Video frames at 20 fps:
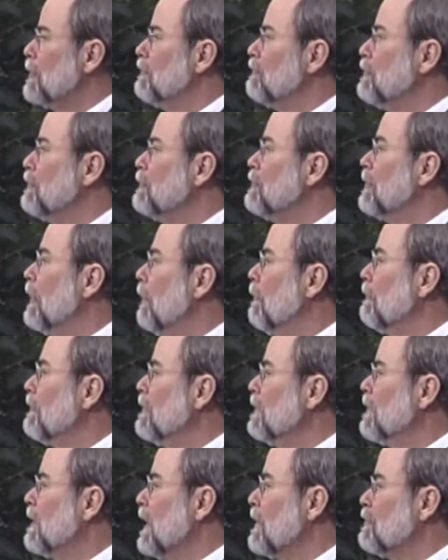If you don't
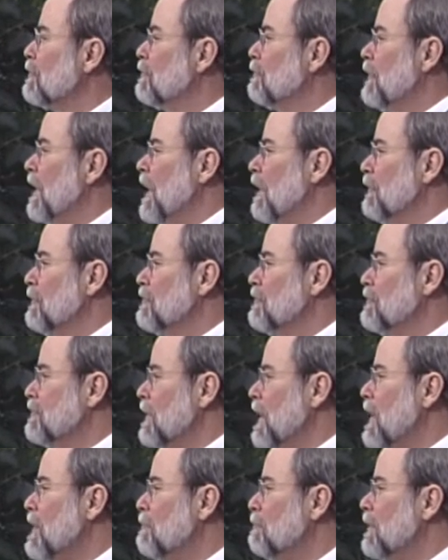think that's a valid
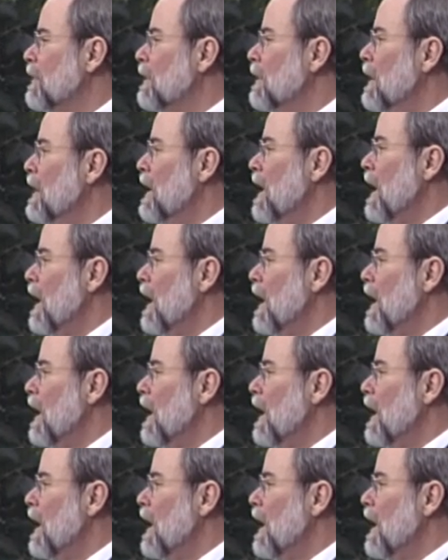statement,